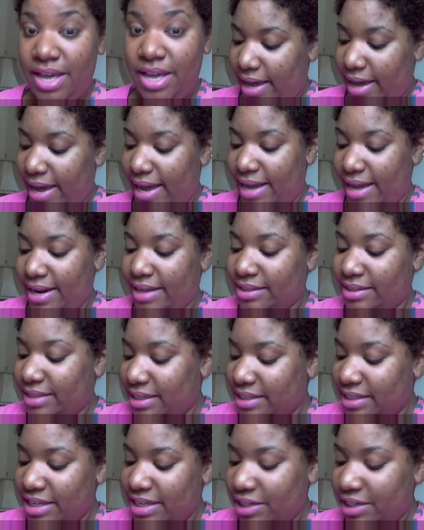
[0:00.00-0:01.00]
And it
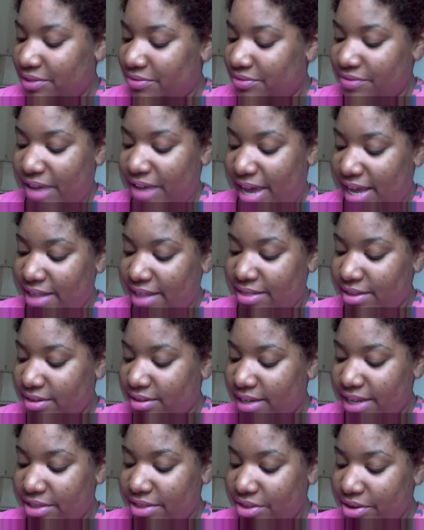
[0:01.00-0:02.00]
doesn't fade the
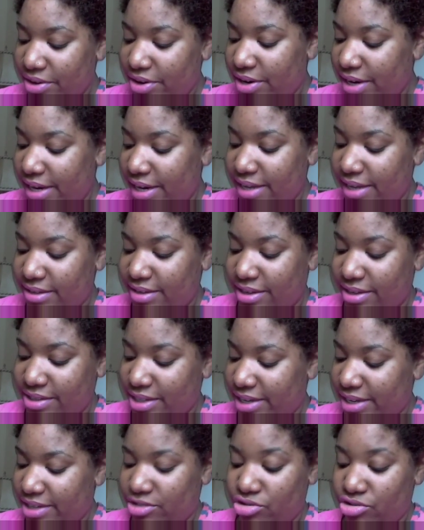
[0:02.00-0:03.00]
leather. It
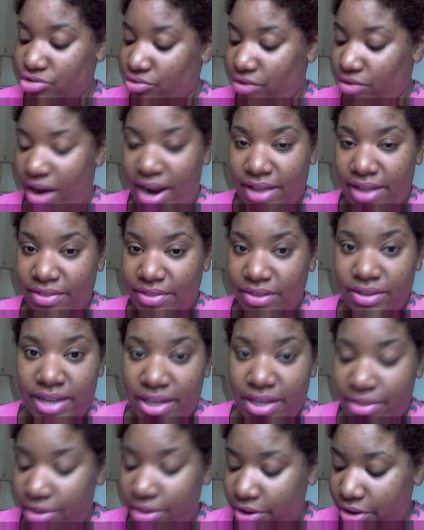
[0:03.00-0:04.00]
doesn't dry the
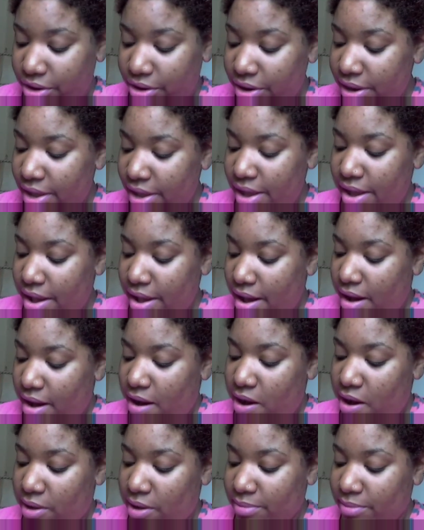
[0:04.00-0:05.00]
leather.
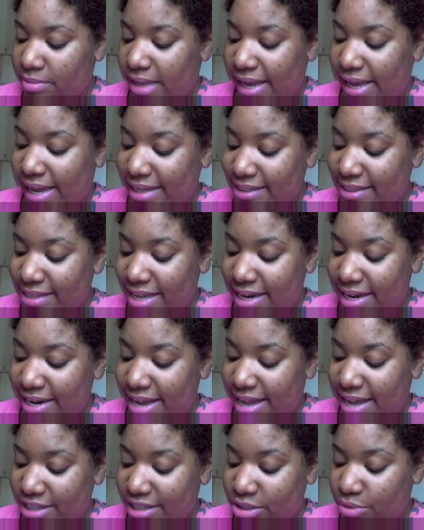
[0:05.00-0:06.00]
Like I said, it
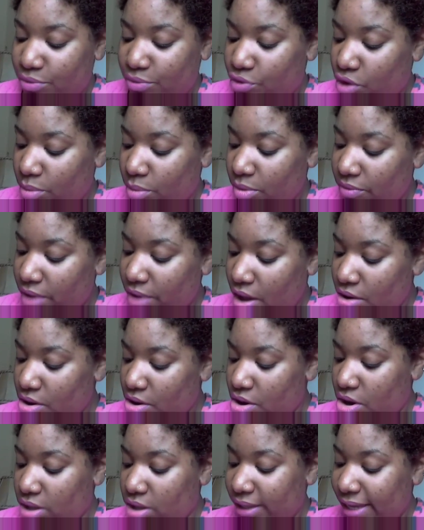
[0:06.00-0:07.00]
has a form of
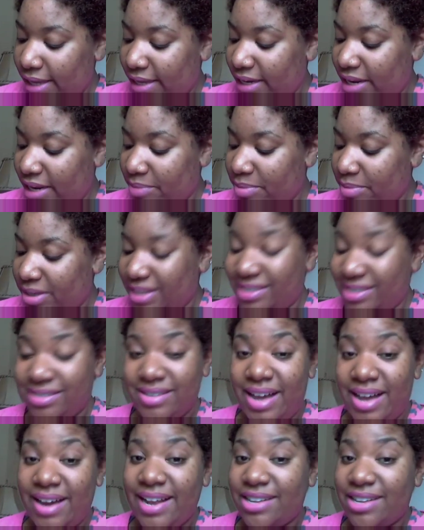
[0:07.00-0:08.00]
alcohol in it, but it's
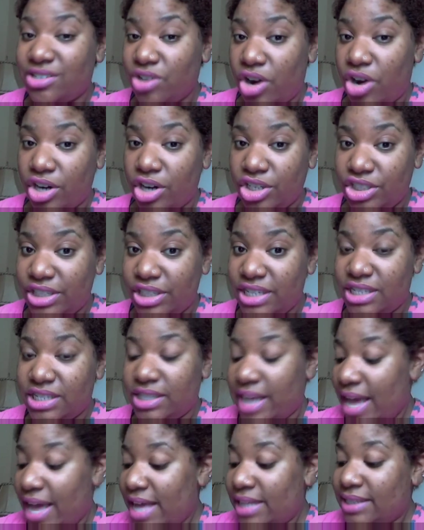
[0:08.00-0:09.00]
not as harsh as
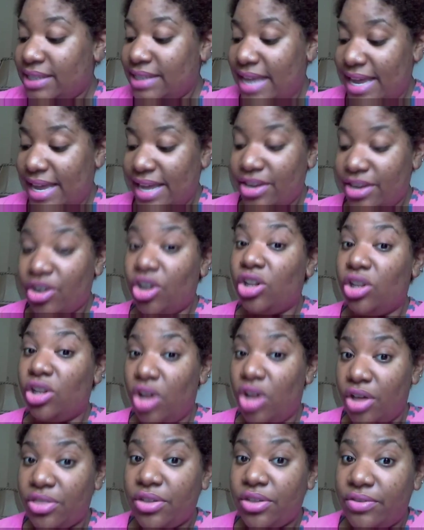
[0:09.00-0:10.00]
taking a
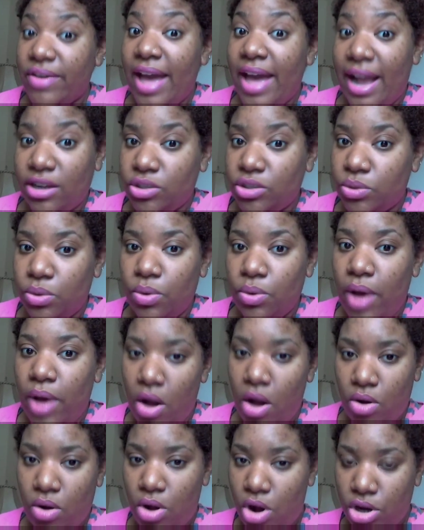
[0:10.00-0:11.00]
cloth of actual
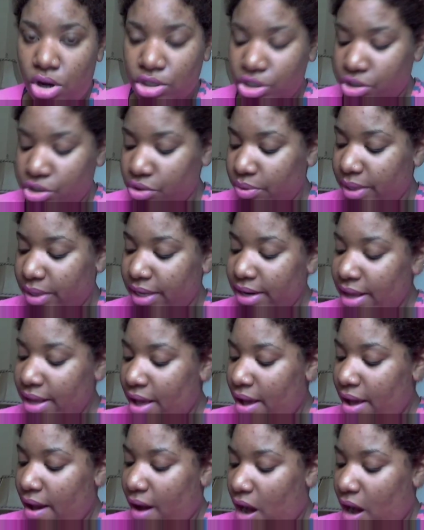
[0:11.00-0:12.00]
alcohol to it.
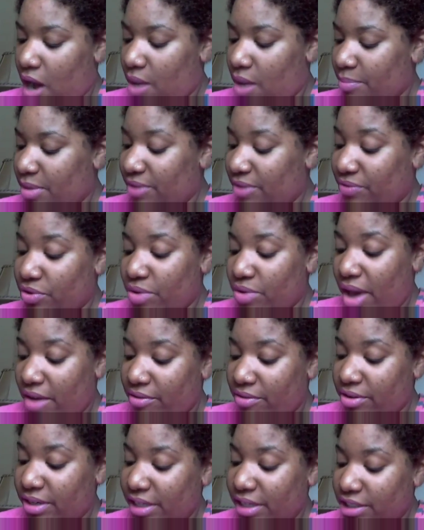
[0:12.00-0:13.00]
If you
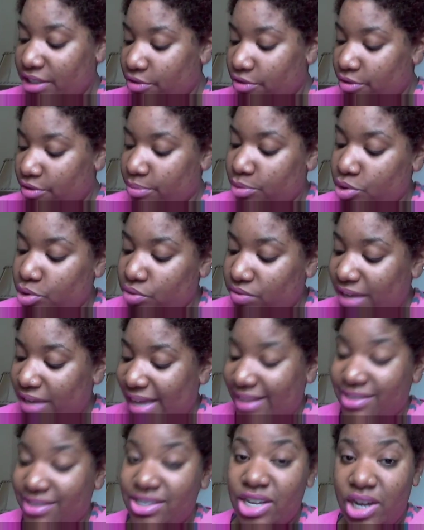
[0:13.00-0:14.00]
ever need to remove
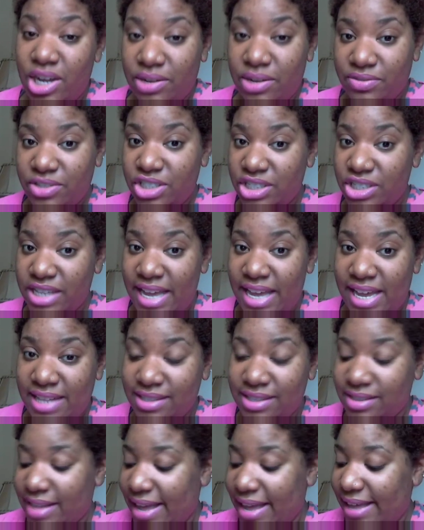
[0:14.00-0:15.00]
like tough
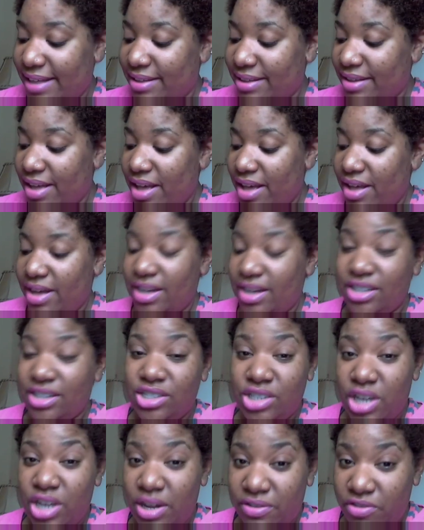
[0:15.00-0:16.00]
stains, like a
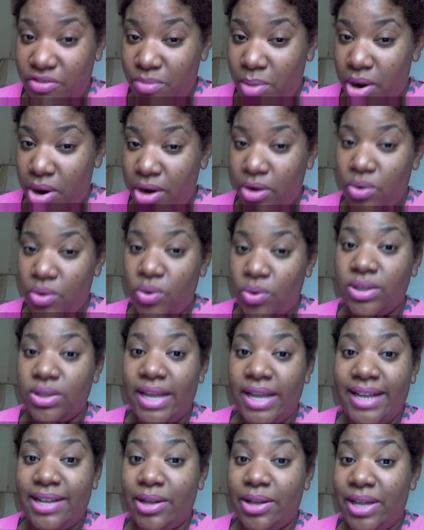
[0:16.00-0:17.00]
tough mark or
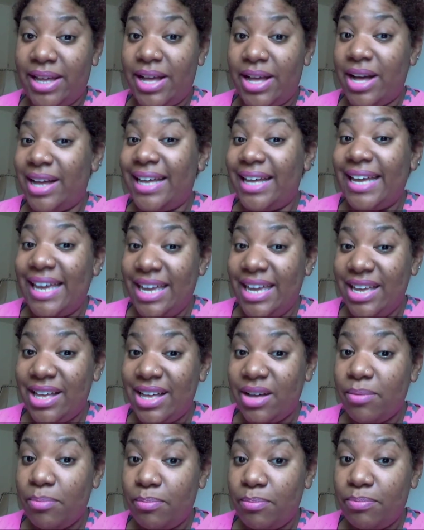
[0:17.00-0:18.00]
like a ink
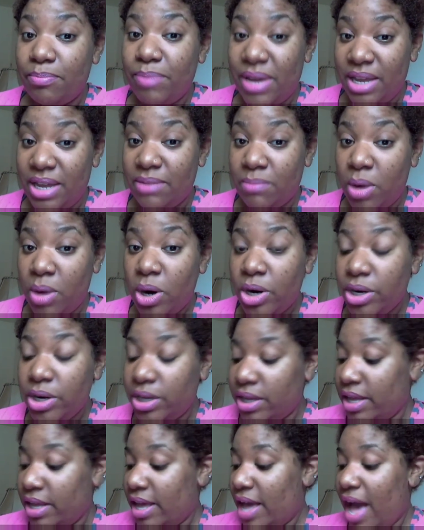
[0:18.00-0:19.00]
pen mark,
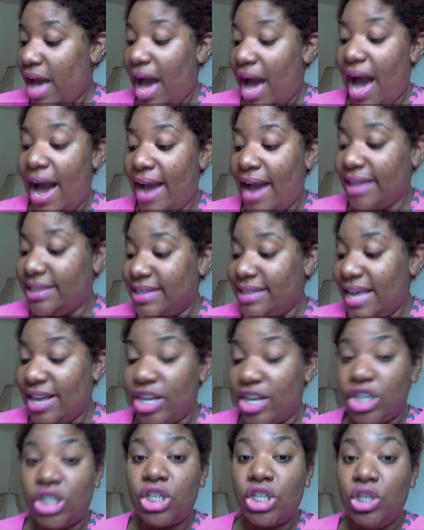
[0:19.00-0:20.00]
I take
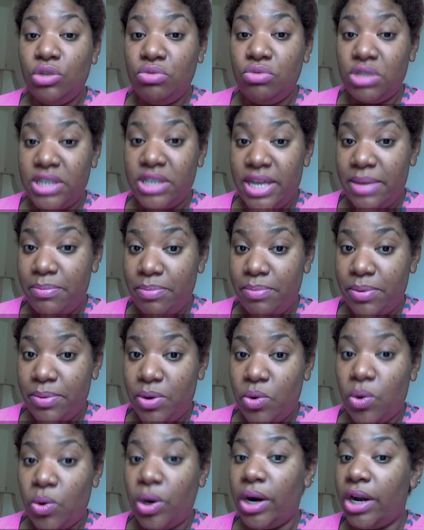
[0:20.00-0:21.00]
a Q-tip
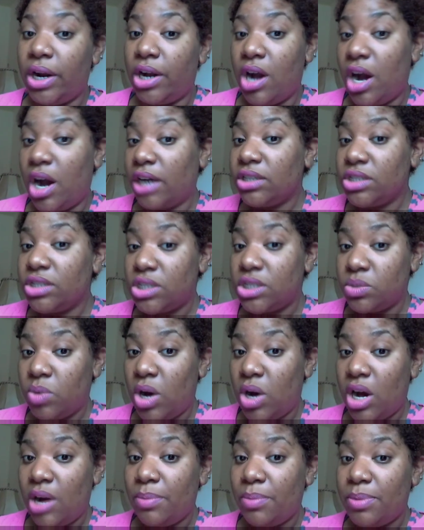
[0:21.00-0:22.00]
or a cotton
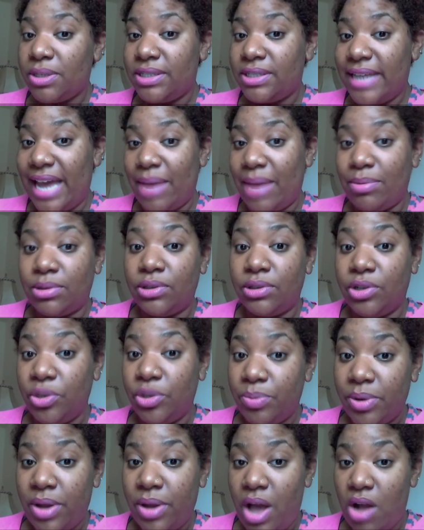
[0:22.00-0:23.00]
swab, dab a little
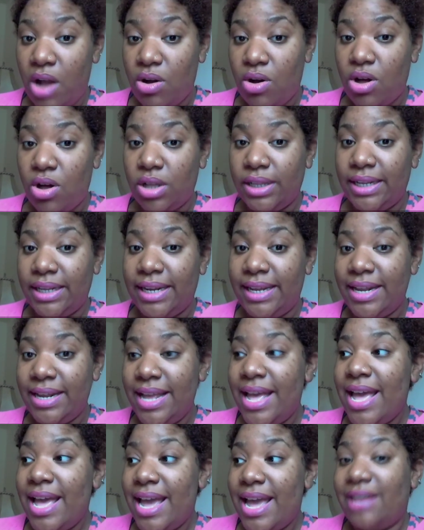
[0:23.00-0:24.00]
bit of alcohol in it,
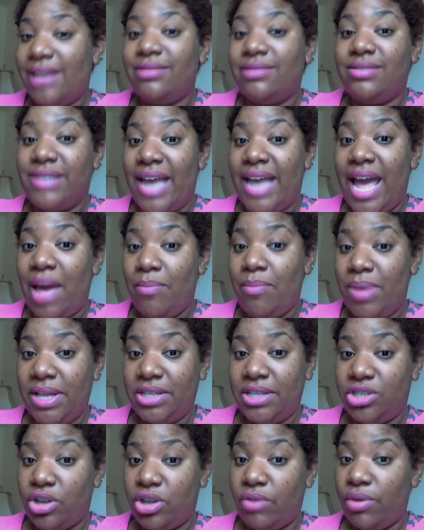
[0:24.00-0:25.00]
and dab
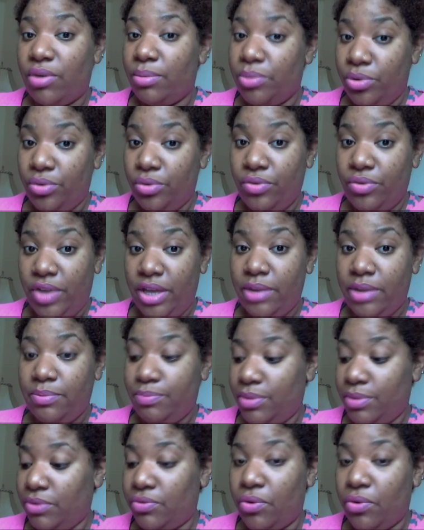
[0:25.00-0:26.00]
it to remove it
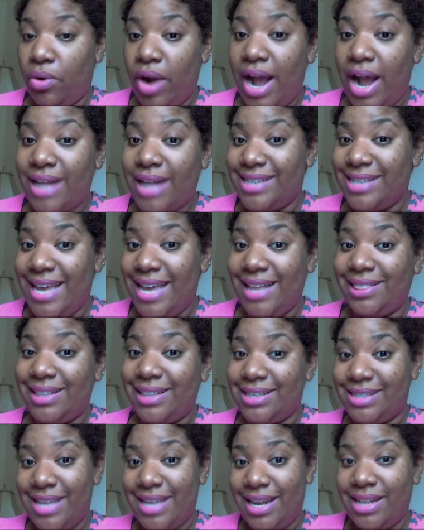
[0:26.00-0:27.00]
before I take the
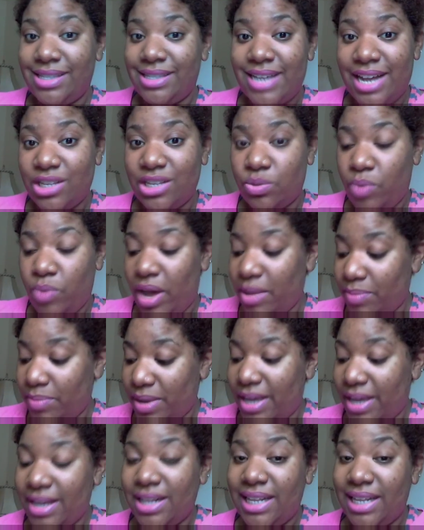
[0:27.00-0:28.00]
sanitized wipe
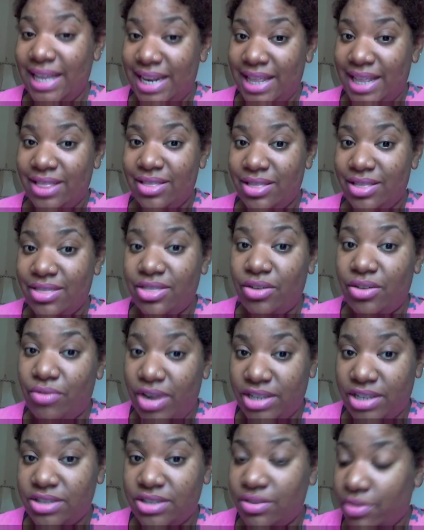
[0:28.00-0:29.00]
and clean it the
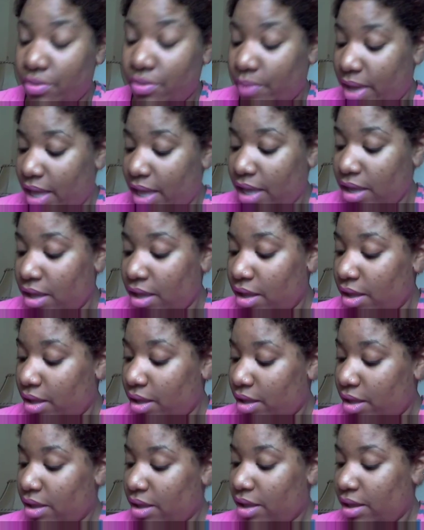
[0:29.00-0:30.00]
rest of the way.
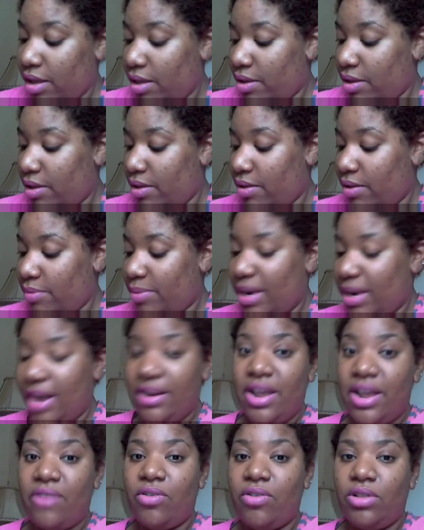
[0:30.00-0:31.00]
But I
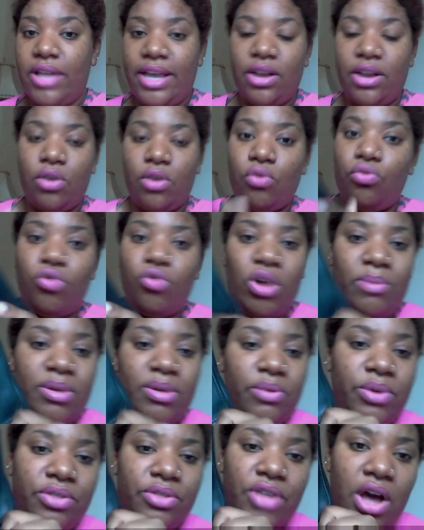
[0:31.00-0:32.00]
never like rub it
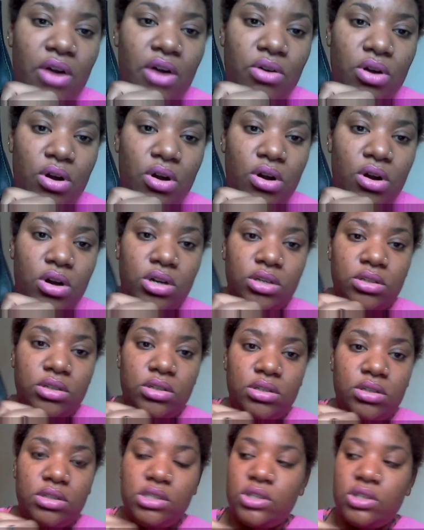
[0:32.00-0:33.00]
with alcohol.
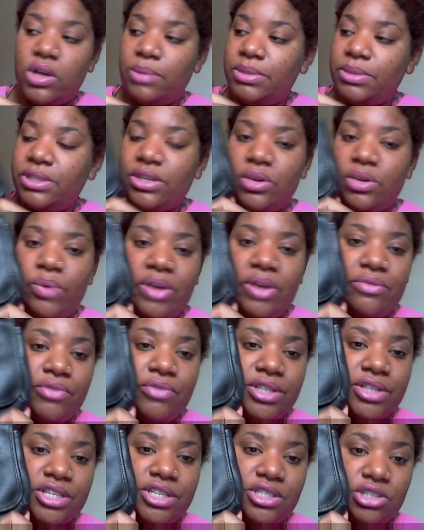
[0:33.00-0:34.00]
So I'm just going to wait for
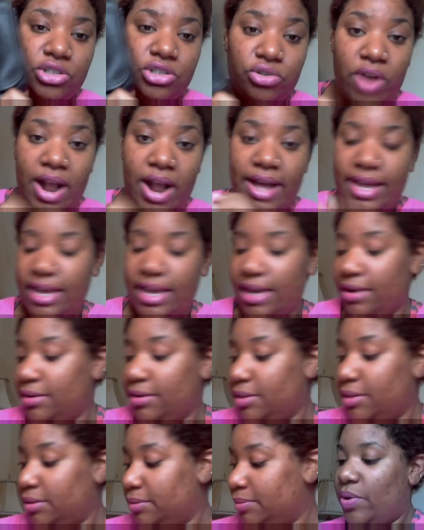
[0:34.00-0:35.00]
this to dry again.